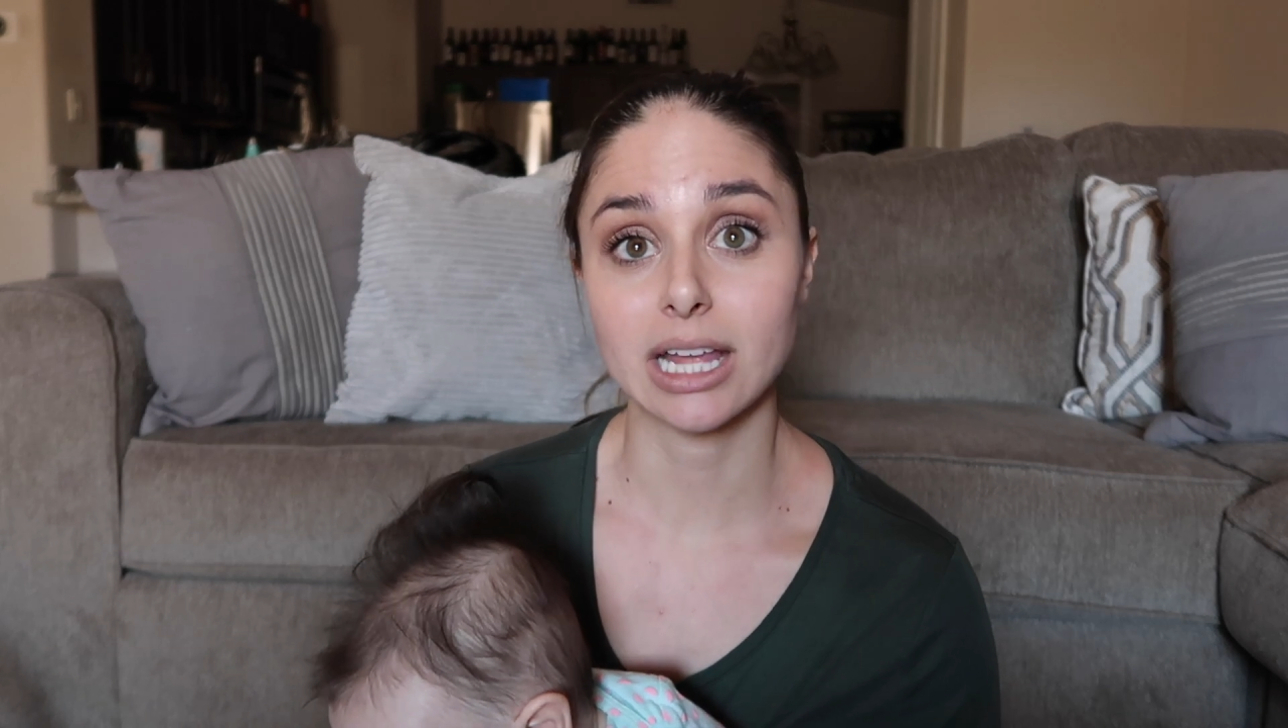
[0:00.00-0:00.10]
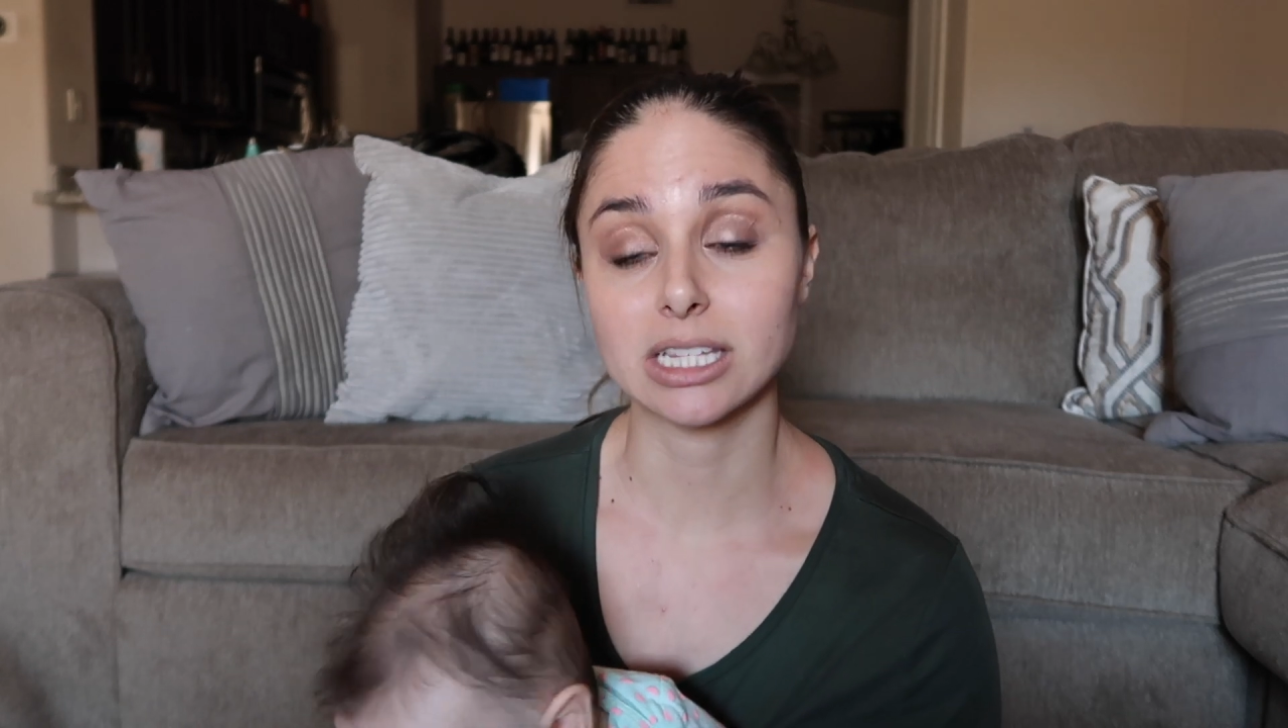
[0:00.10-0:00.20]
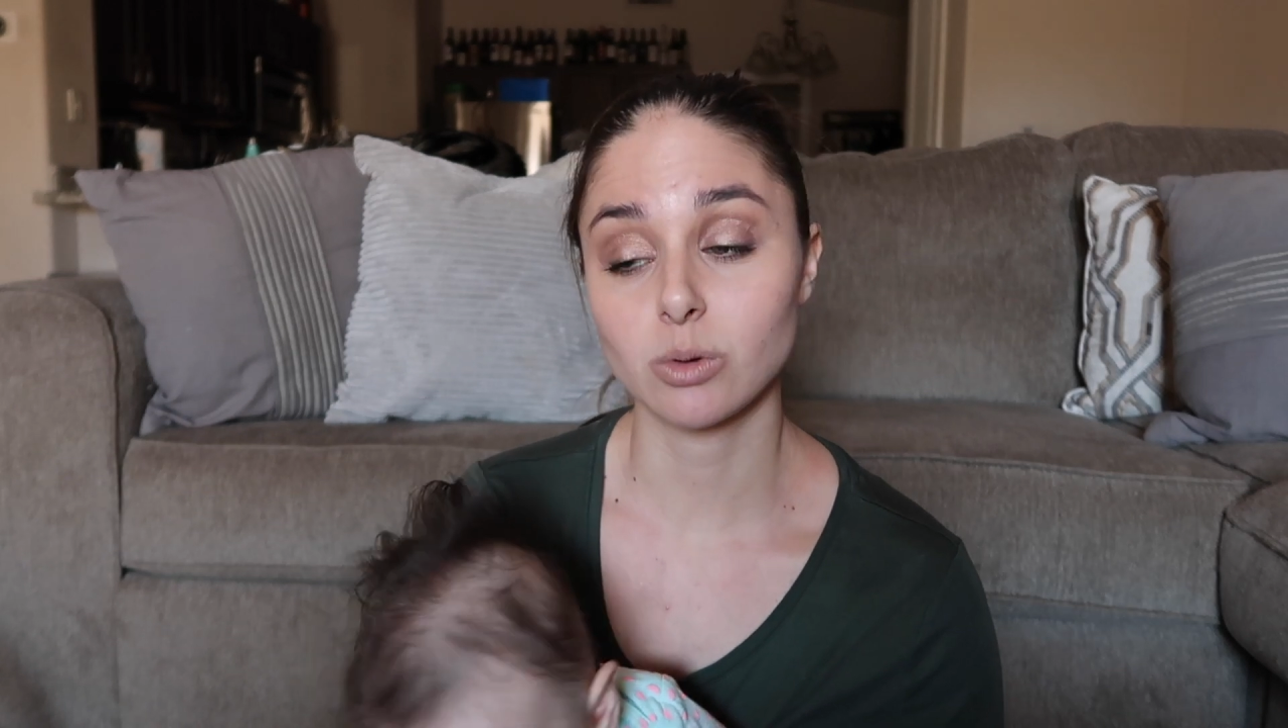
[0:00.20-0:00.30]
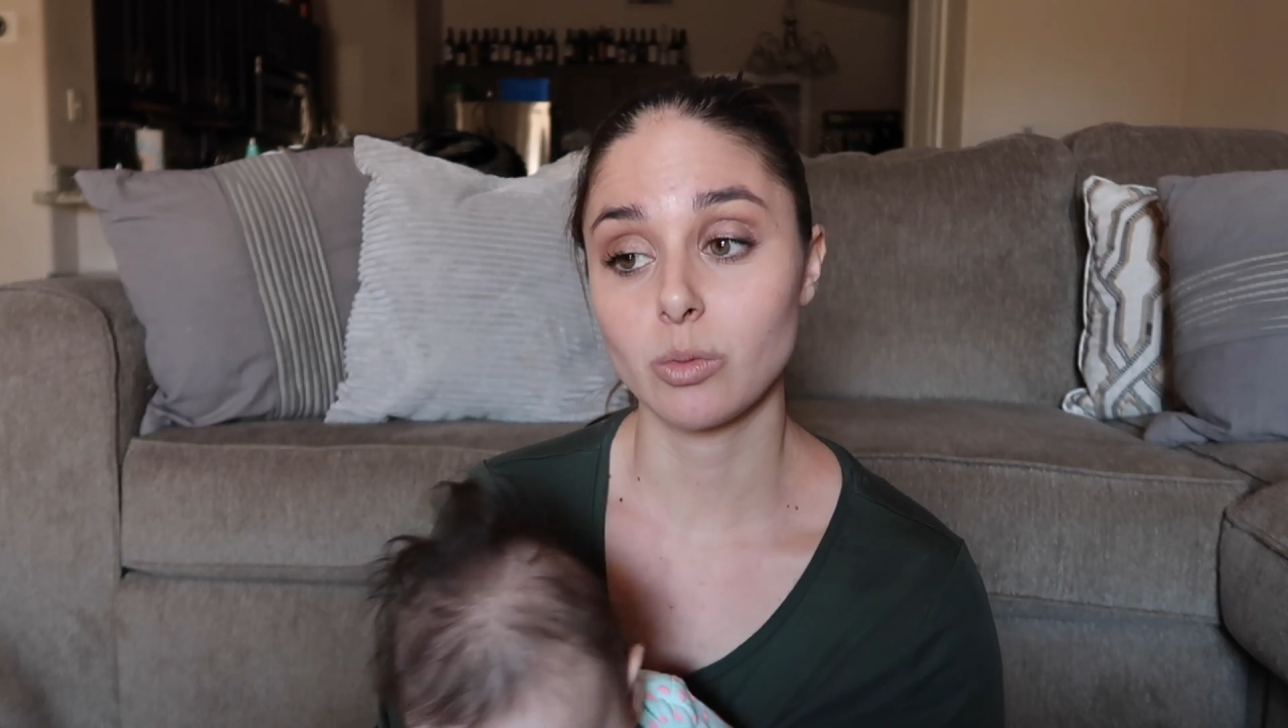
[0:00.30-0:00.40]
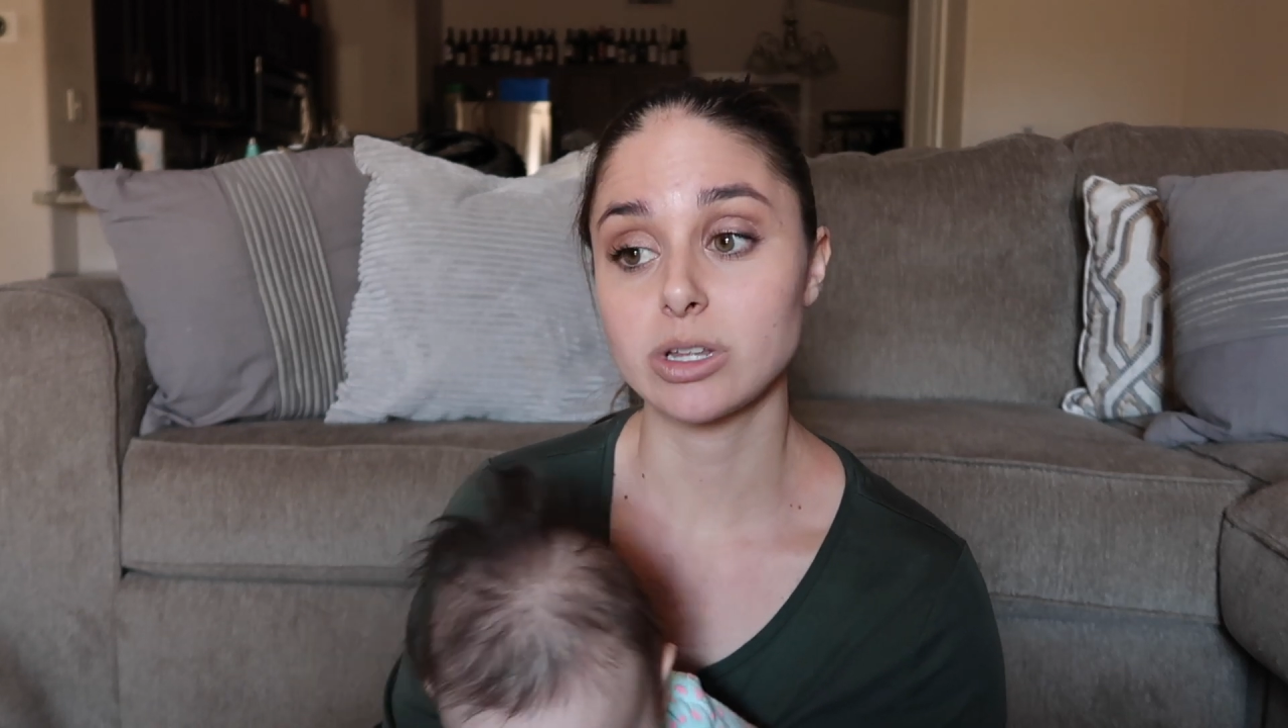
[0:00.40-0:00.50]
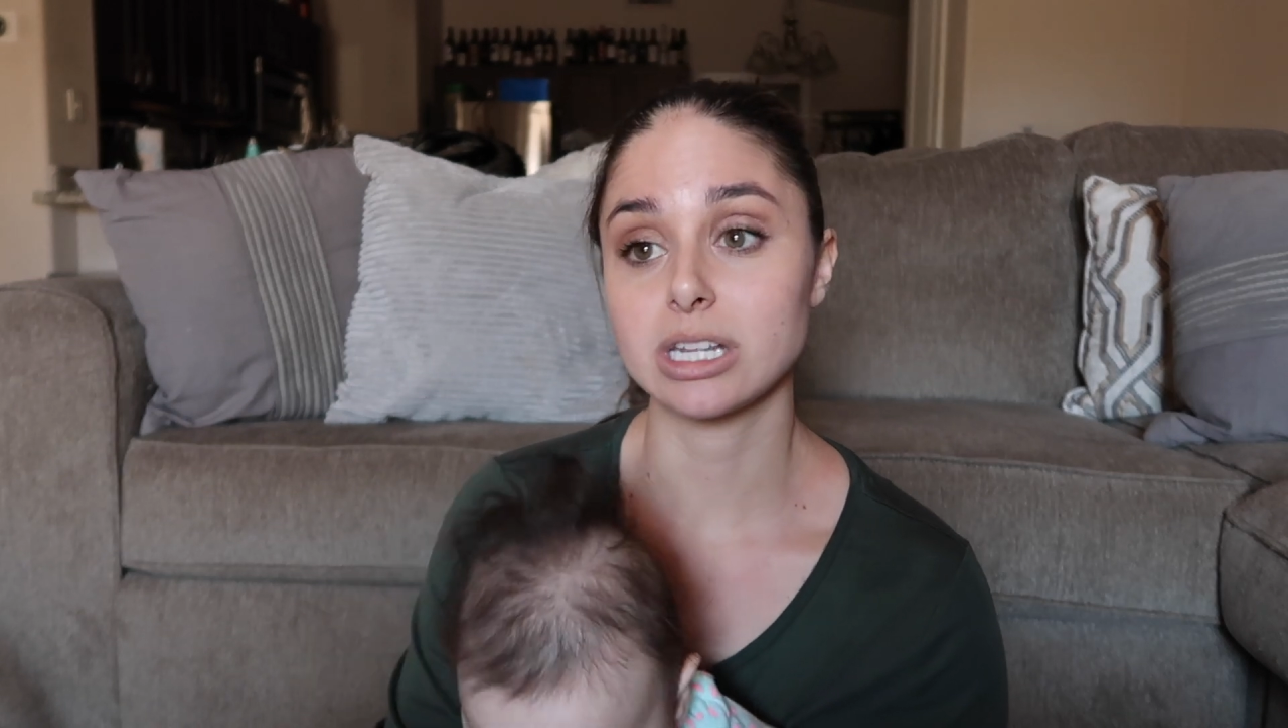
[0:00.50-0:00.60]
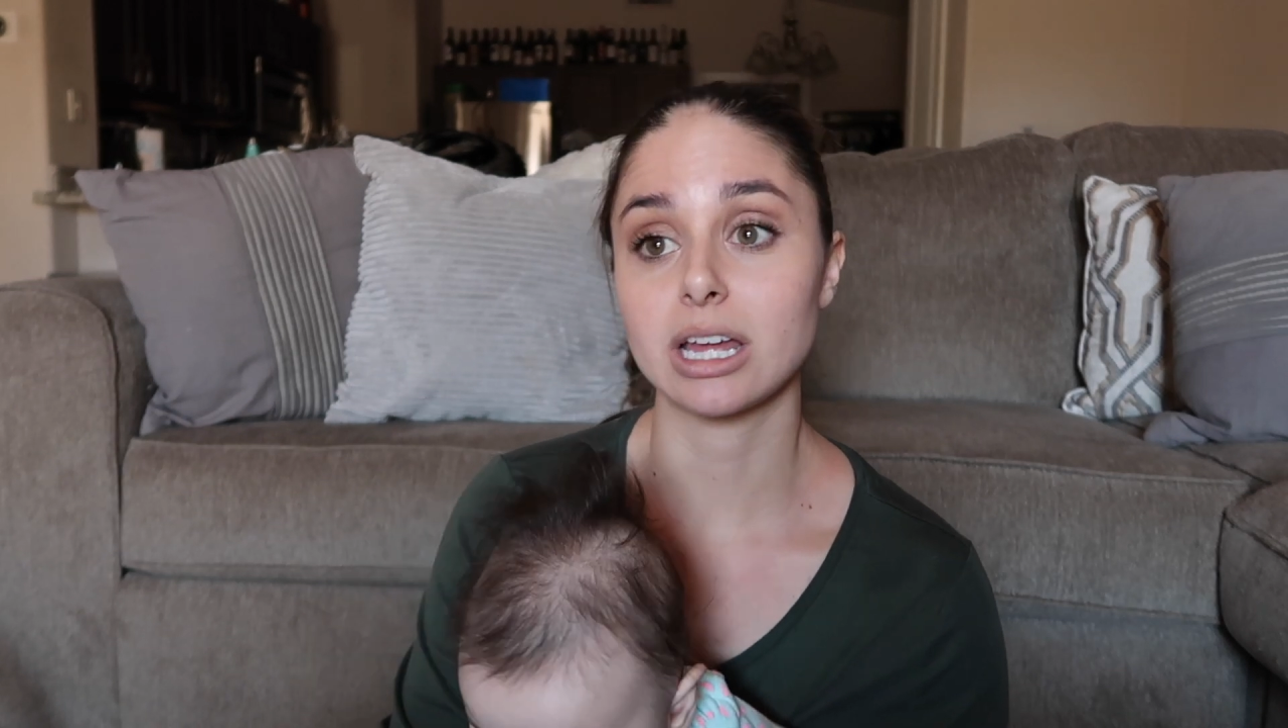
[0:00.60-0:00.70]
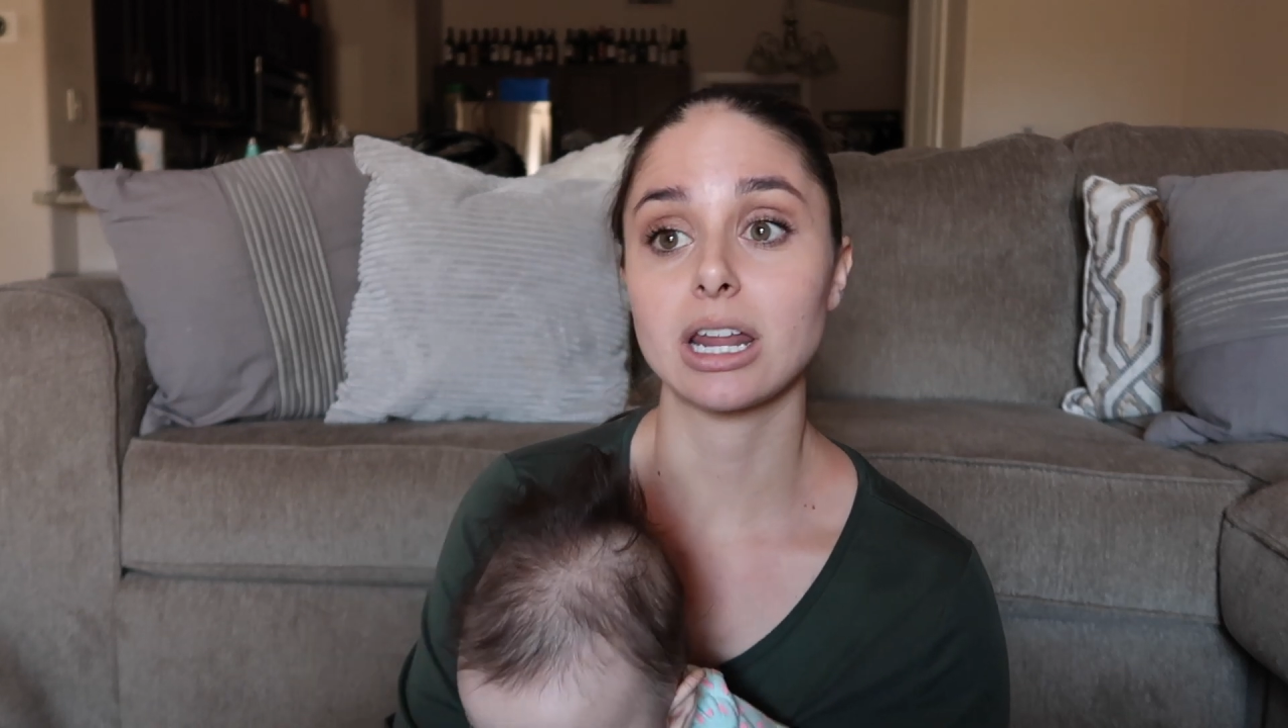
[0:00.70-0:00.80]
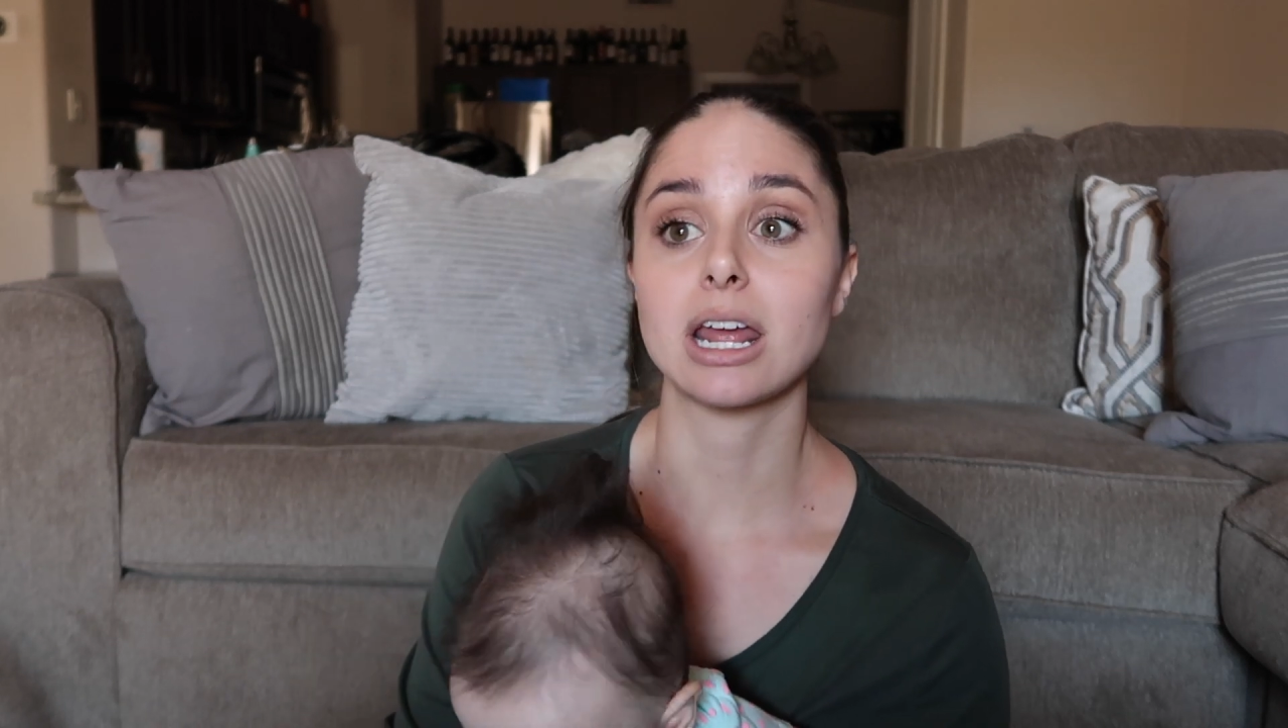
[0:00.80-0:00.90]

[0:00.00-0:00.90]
and that's what we did.